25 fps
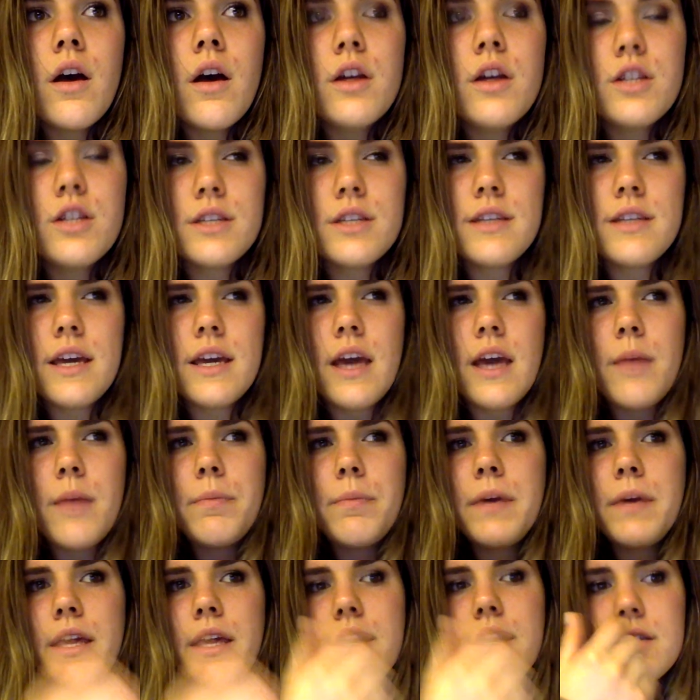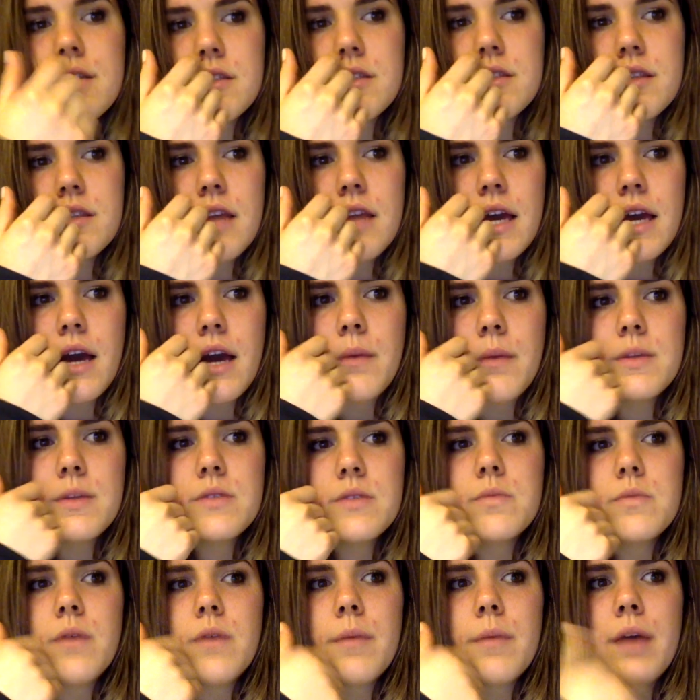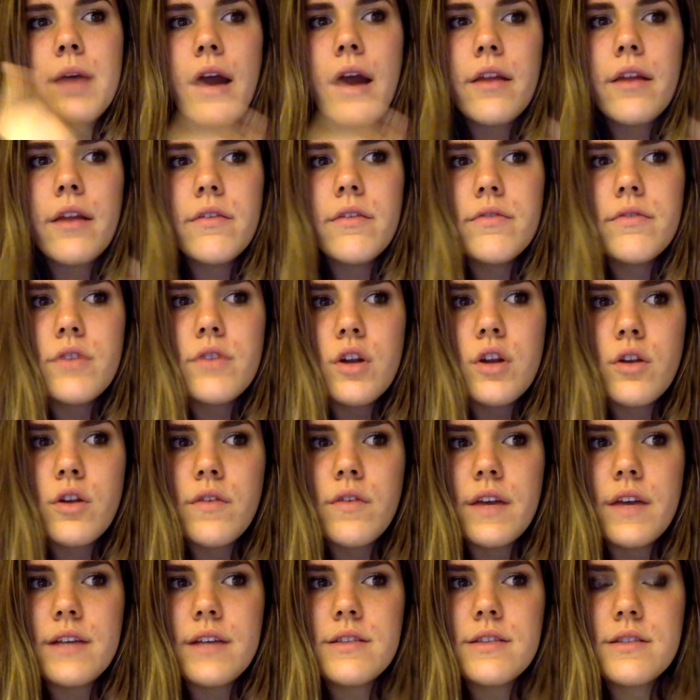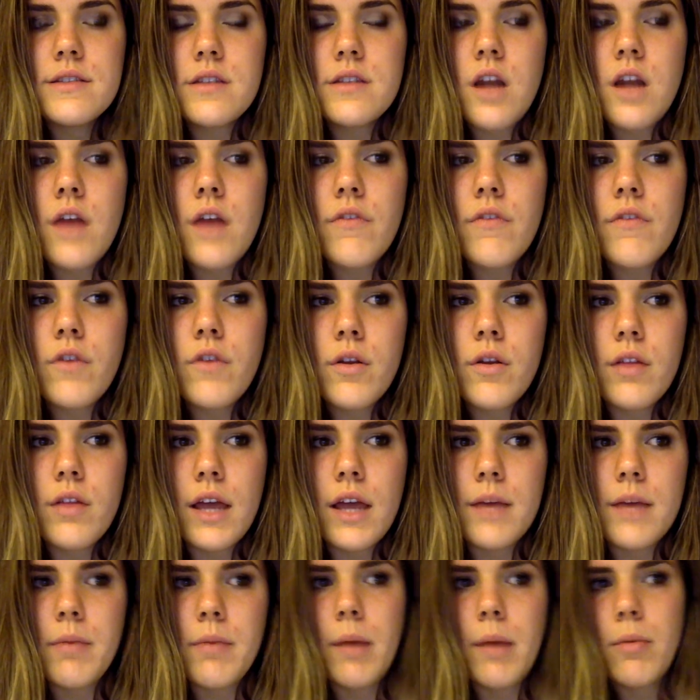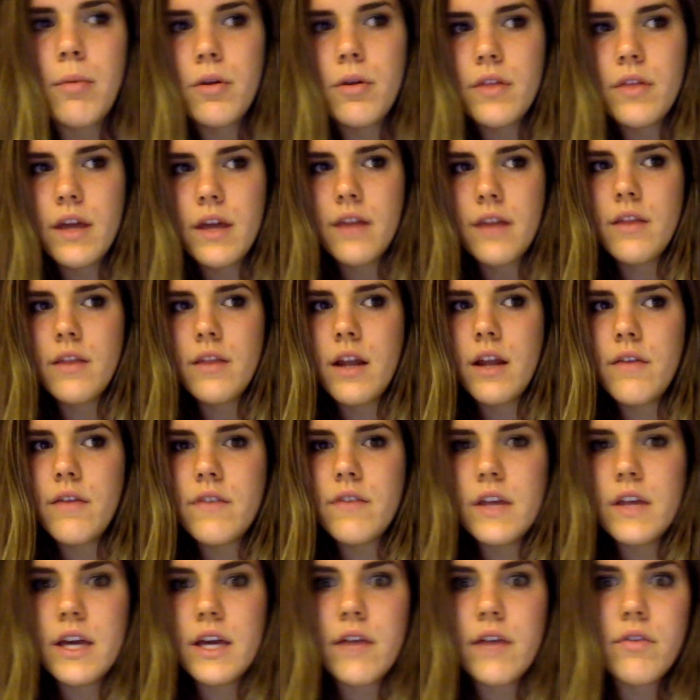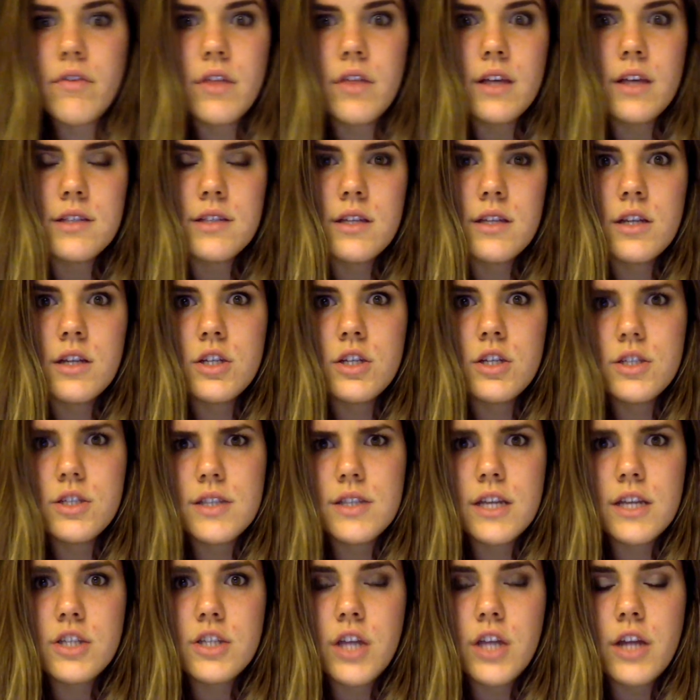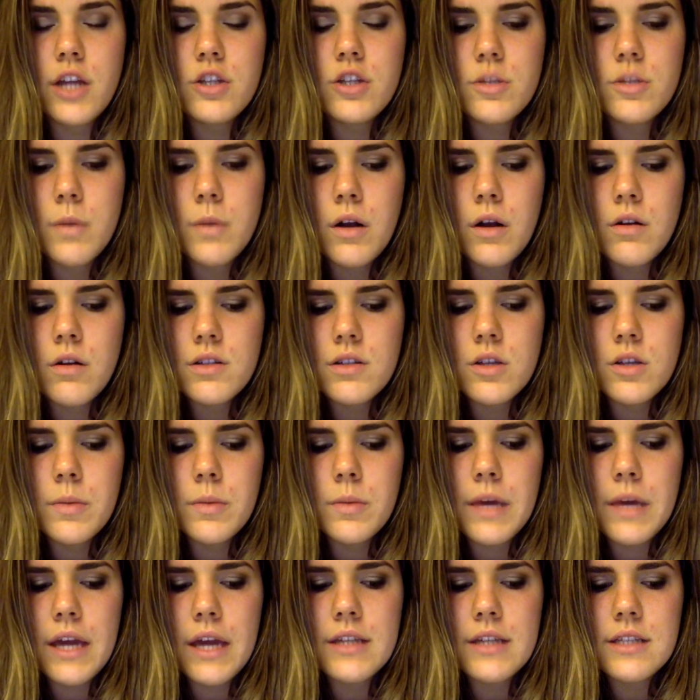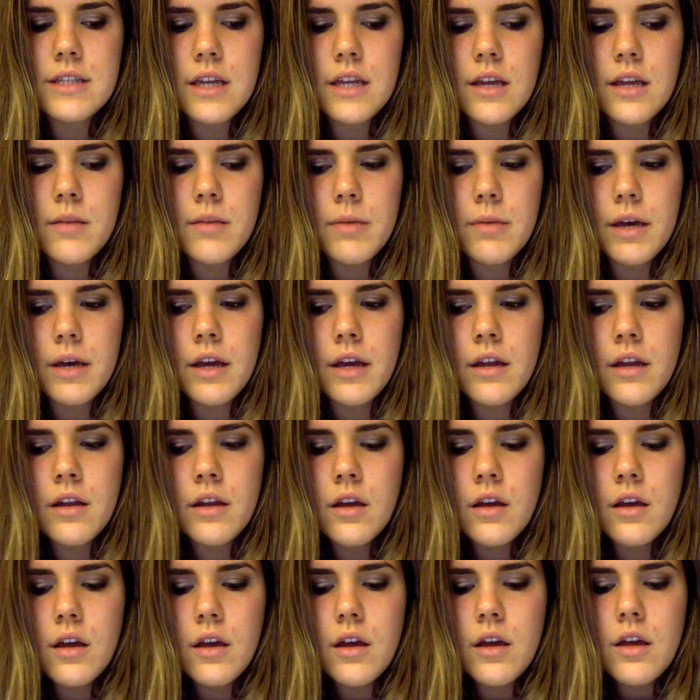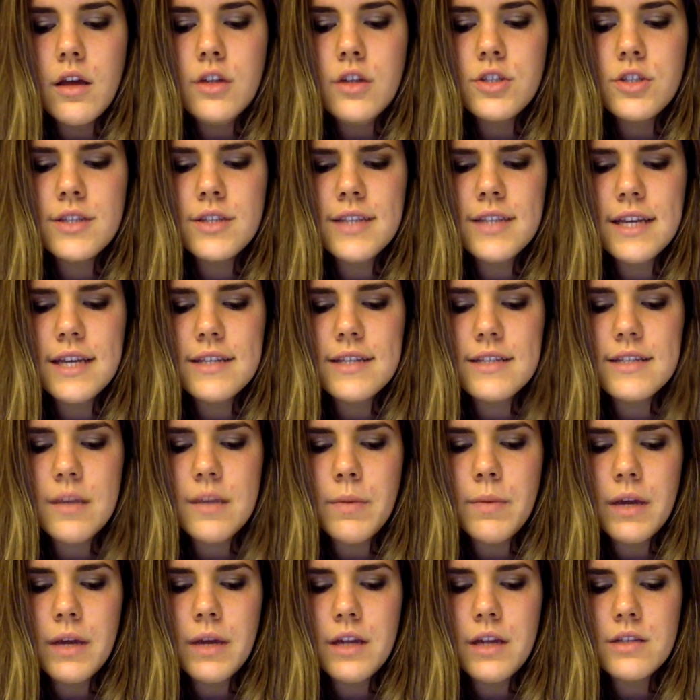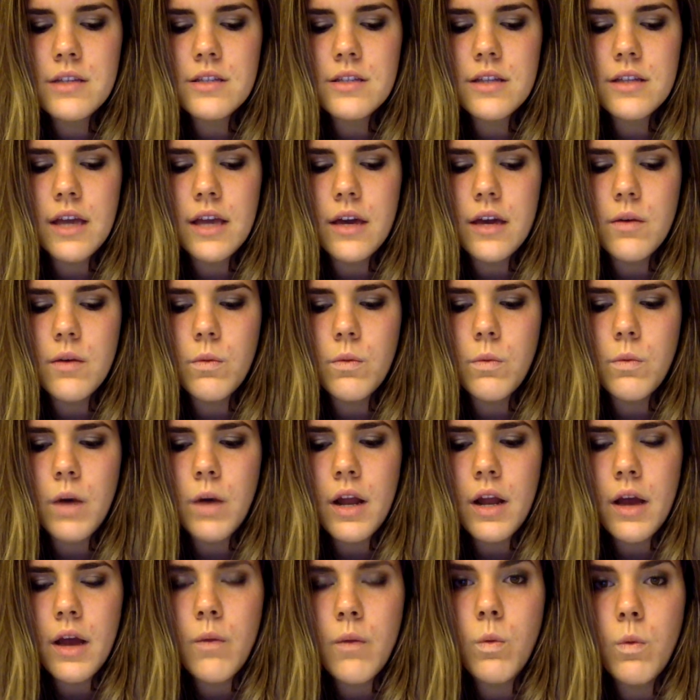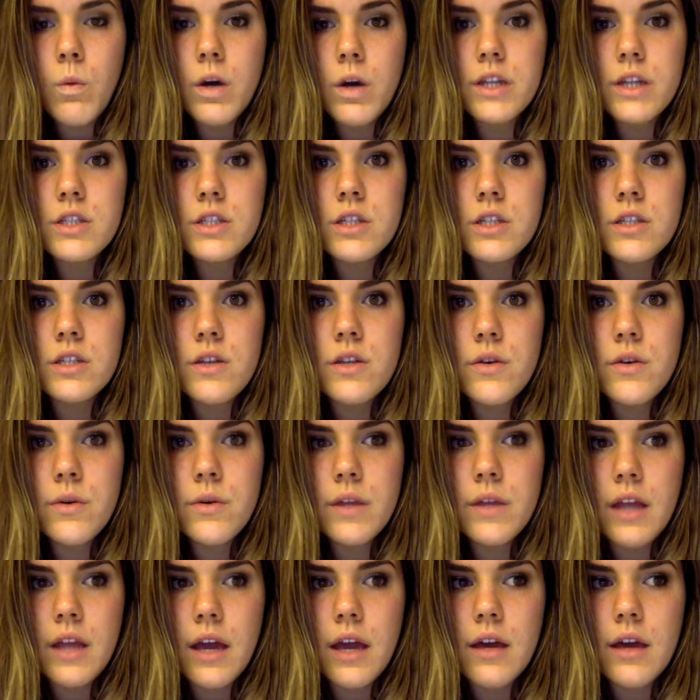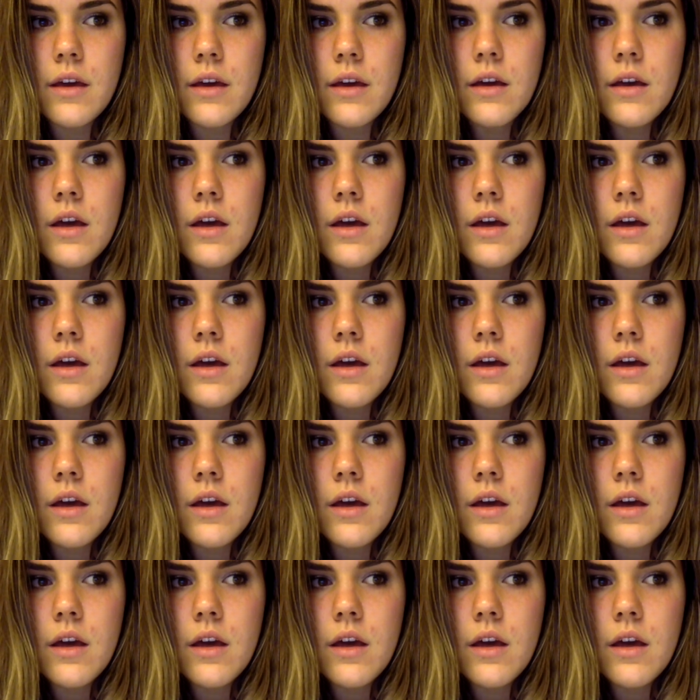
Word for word: just like at peace. Like I was, I'm kind of nervous, not for like my birthday that I feel like everything's gonna just like change tomorrow because I'll be 18, but just like stepping into like what I want to do and like